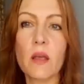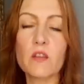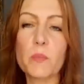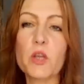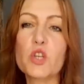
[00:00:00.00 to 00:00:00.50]

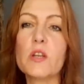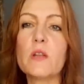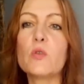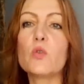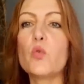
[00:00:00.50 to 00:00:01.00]

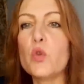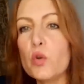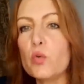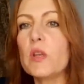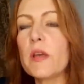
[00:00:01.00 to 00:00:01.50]
especially the
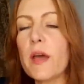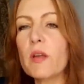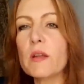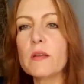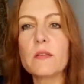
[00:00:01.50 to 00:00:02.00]
goody-goody
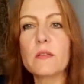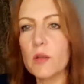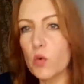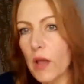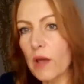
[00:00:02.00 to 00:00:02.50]
characters,
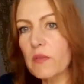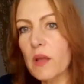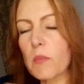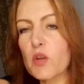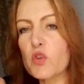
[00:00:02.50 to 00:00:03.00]
they don't have
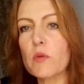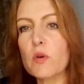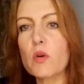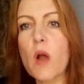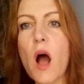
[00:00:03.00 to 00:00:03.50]
that much of
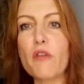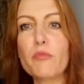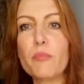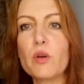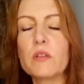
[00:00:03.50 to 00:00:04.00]
a graph
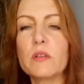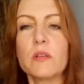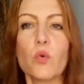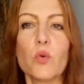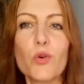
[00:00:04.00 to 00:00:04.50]
because
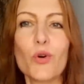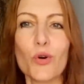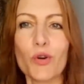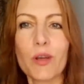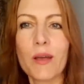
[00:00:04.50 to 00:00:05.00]
they're only
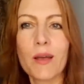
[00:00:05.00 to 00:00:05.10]
good.